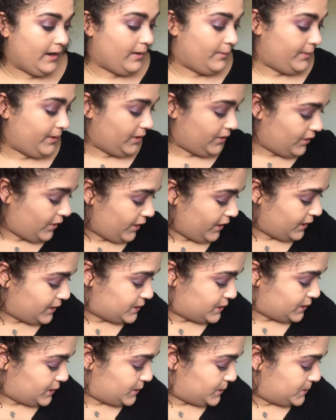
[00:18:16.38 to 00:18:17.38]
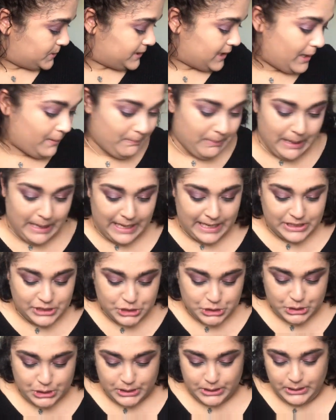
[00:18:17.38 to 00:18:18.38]
now we're going to use the
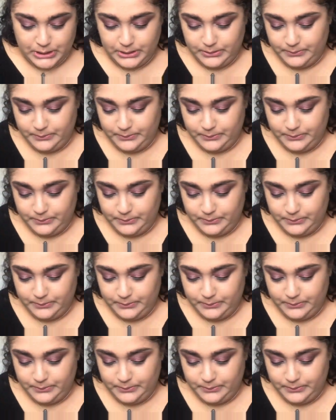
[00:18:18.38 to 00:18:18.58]
blusher.